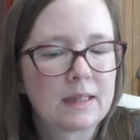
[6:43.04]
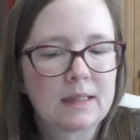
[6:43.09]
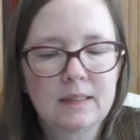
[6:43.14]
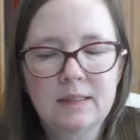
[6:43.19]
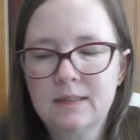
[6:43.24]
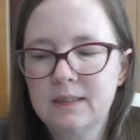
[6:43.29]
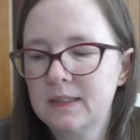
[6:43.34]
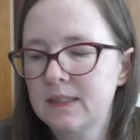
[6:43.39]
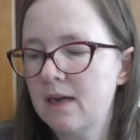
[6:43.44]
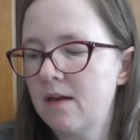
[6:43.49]

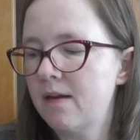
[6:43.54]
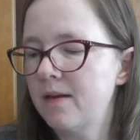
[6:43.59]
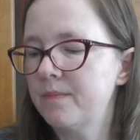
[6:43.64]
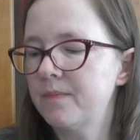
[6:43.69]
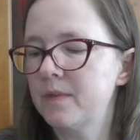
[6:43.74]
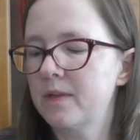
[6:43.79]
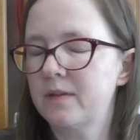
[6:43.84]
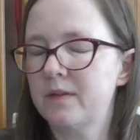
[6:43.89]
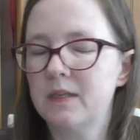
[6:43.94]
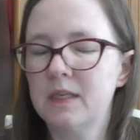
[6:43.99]
this
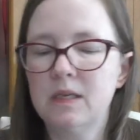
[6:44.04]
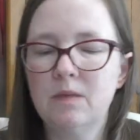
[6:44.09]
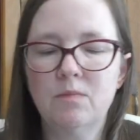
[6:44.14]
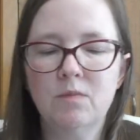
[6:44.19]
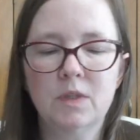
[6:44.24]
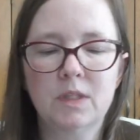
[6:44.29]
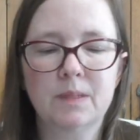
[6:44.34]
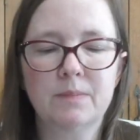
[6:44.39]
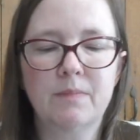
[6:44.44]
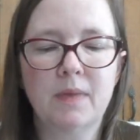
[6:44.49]
time the
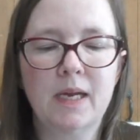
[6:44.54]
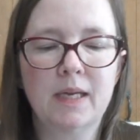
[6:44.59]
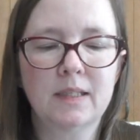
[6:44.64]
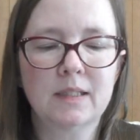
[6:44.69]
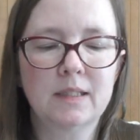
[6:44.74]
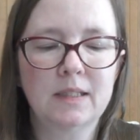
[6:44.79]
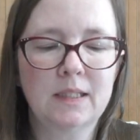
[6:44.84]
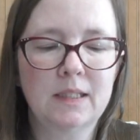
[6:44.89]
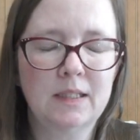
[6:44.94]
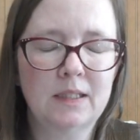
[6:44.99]
theme was
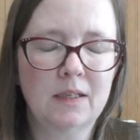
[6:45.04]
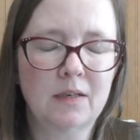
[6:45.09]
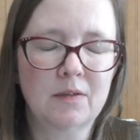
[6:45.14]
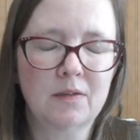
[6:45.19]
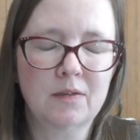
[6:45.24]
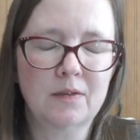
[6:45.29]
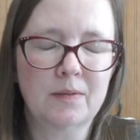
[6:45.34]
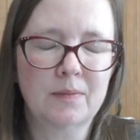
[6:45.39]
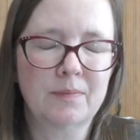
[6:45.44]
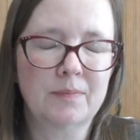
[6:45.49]

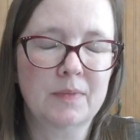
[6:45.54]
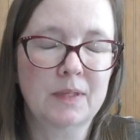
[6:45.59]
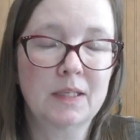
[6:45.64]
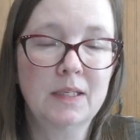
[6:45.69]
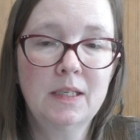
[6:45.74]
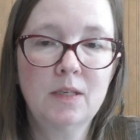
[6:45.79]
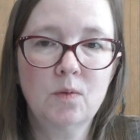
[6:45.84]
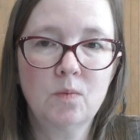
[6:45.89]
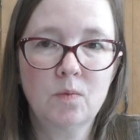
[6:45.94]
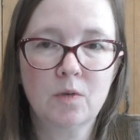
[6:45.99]
magazine
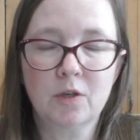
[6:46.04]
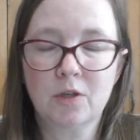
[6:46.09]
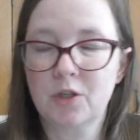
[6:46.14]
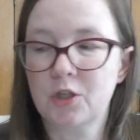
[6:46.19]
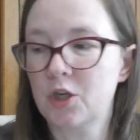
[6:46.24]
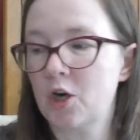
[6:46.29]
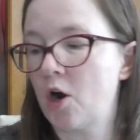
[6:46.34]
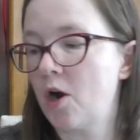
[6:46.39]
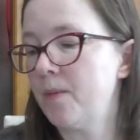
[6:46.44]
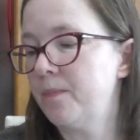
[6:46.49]
needle
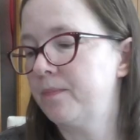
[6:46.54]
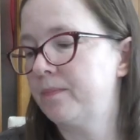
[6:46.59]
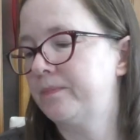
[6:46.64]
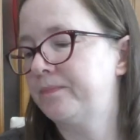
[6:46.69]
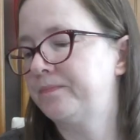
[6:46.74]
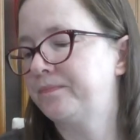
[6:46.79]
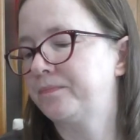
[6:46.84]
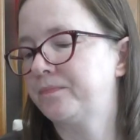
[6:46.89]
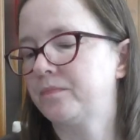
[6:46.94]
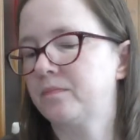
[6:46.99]
workshop,
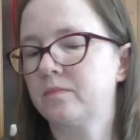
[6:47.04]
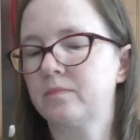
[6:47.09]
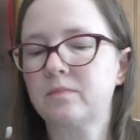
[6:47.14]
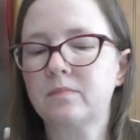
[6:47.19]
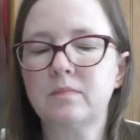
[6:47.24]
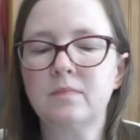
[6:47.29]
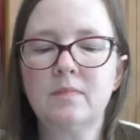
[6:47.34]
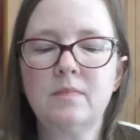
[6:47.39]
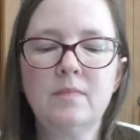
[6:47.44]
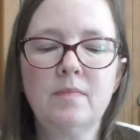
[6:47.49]

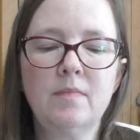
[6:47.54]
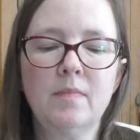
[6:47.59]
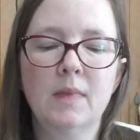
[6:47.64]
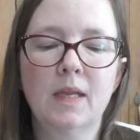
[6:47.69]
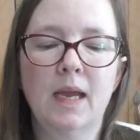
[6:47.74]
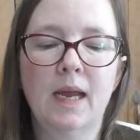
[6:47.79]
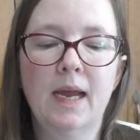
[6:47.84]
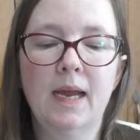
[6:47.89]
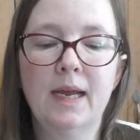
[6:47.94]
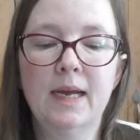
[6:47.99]

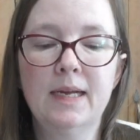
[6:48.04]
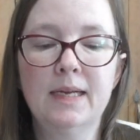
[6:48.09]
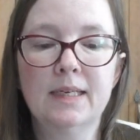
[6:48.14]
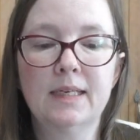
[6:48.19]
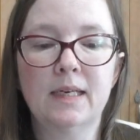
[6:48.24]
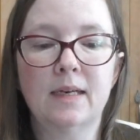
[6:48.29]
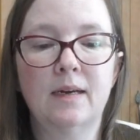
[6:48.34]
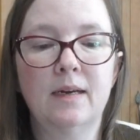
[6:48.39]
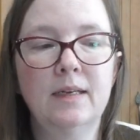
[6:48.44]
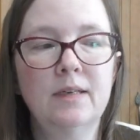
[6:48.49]

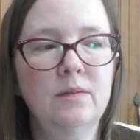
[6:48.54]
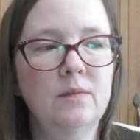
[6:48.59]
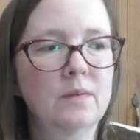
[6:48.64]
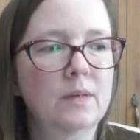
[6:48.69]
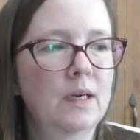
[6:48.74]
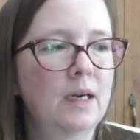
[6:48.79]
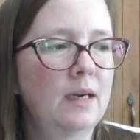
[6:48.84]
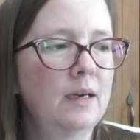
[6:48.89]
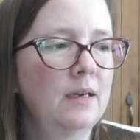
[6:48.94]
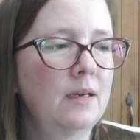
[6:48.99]
and I
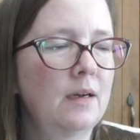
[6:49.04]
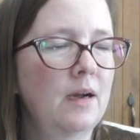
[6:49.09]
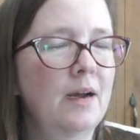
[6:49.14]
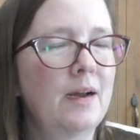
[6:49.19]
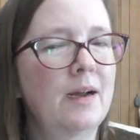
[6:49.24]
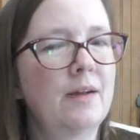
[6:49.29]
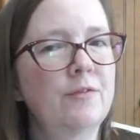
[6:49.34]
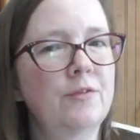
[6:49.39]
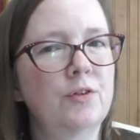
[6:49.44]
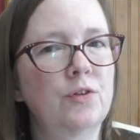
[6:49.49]

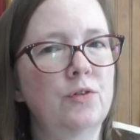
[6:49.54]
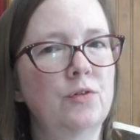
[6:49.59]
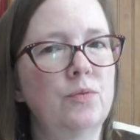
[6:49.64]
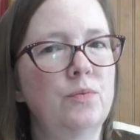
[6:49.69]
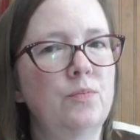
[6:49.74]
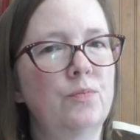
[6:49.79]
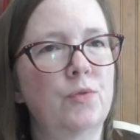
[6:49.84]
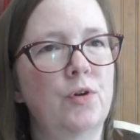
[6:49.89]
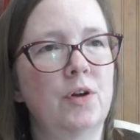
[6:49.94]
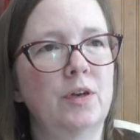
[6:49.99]
have
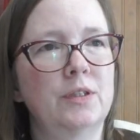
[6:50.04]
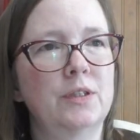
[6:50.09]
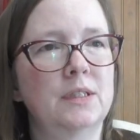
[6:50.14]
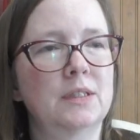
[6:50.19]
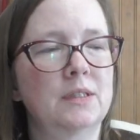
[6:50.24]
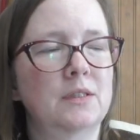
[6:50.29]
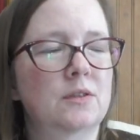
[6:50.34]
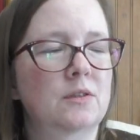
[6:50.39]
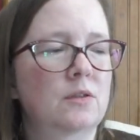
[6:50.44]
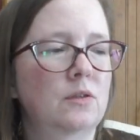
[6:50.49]
two
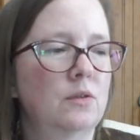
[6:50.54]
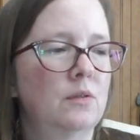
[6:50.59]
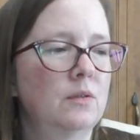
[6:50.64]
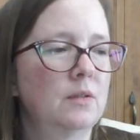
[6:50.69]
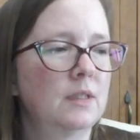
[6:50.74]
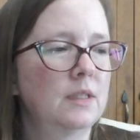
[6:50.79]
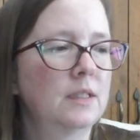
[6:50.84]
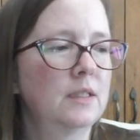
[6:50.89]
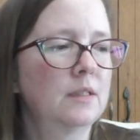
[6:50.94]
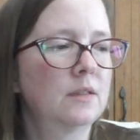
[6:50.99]
projects
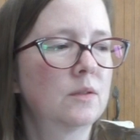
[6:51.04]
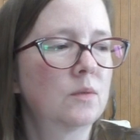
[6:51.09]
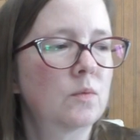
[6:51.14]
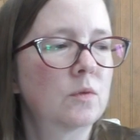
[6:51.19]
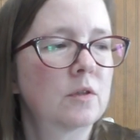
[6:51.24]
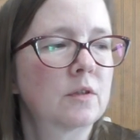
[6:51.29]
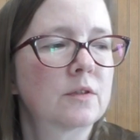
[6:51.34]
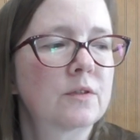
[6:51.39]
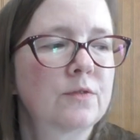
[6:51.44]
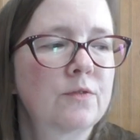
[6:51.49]
currently in the
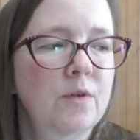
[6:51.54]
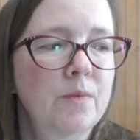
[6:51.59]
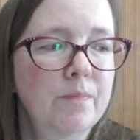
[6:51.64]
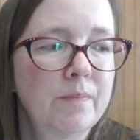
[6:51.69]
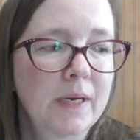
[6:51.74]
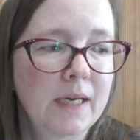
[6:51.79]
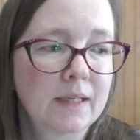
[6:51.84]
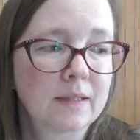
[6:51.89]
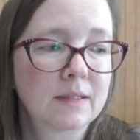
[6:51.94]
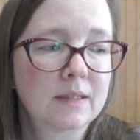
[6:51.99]
works
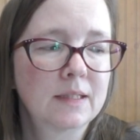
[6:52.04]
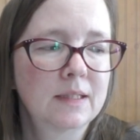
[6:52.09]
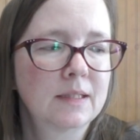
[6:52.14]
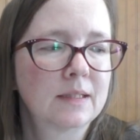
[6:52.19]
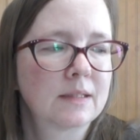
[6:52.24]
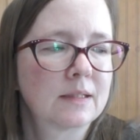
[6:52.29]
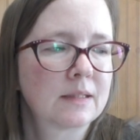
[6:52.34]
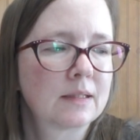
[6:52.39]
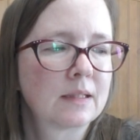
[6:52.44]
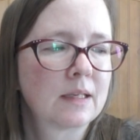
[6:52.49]
from
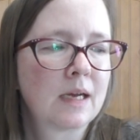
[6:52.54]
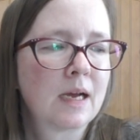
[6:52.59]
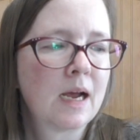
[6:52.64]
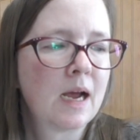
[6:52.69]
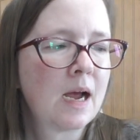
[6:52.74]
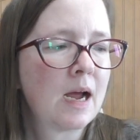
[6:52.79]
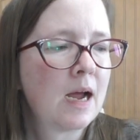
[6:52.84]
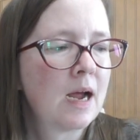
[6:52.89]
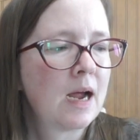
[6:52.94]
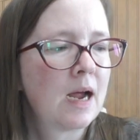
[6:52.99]
magazines.
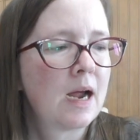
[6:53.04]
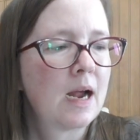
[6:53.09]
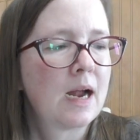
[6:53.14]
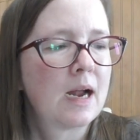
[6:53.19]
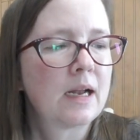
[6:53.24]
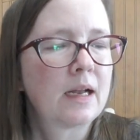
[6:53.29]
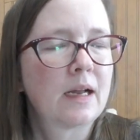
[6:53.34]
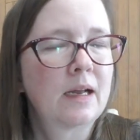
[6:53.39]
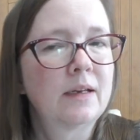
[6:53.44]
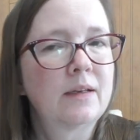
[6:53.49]

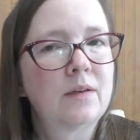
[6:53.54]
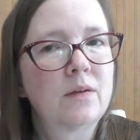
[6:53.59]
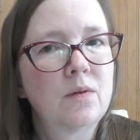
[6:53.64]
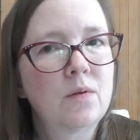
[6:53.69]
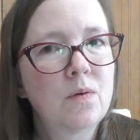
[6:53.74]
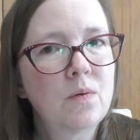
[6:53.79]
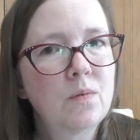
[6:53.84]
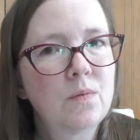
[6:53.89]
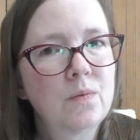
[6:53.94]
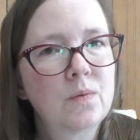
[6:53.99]
I
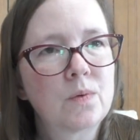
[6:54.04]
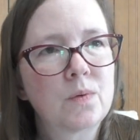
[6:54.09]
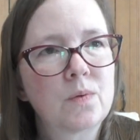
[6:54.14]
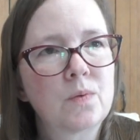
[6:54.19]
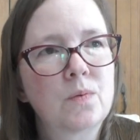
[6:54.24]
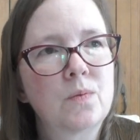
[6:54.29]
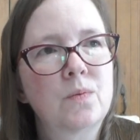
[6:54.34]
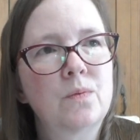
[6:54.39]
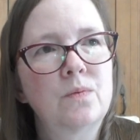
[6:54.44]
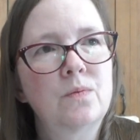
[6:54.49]
don't
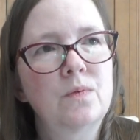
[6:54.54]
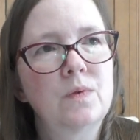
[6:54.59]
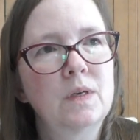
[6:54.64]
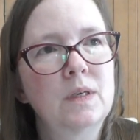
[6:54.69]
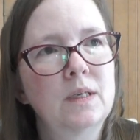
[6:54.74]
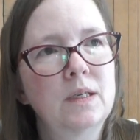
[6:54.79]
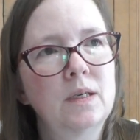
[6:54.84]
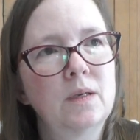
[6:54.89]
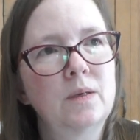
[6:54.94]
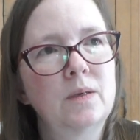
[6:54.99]

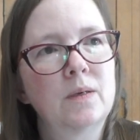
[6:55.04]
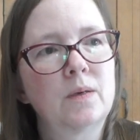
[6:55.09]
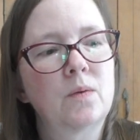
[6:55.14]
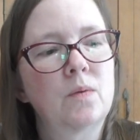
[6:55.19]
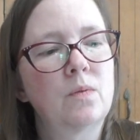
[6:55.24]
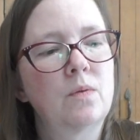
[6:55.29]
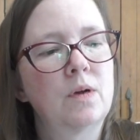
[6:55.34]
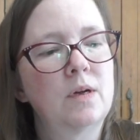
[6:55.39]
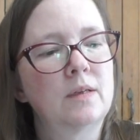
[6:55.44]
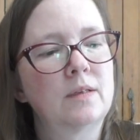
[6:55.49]
really
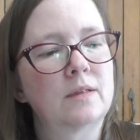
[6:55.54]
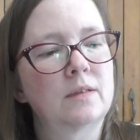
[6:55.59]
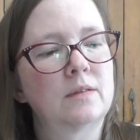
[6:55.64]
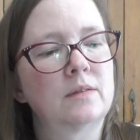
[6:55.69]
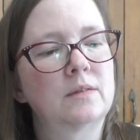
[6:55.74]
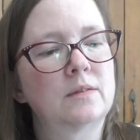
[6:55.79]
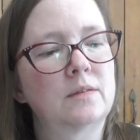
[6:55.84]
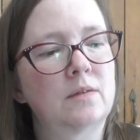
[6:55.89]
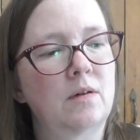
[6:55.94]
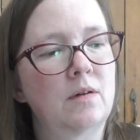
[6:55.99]
want
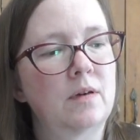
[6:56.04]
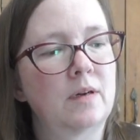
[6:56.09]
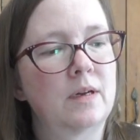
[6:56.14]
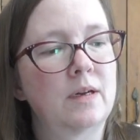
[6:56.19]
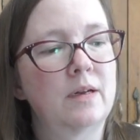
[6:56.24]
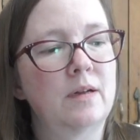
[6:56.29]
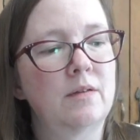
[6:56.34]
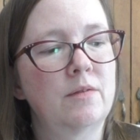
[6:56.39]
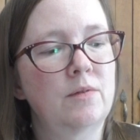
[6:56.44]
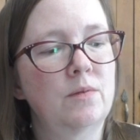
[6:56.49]
to start
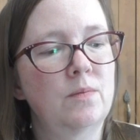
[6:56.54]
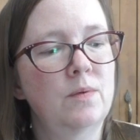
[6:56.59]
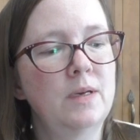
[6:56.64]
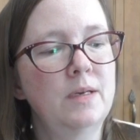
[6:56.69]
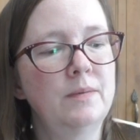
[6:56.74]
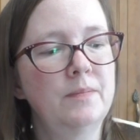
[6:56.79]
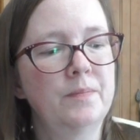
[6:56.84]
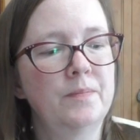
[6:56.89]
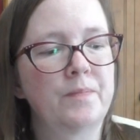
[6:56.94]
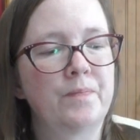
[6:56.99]
another
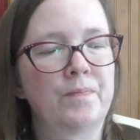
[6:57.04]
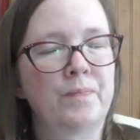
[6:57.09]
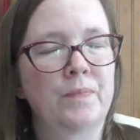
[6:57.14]
one,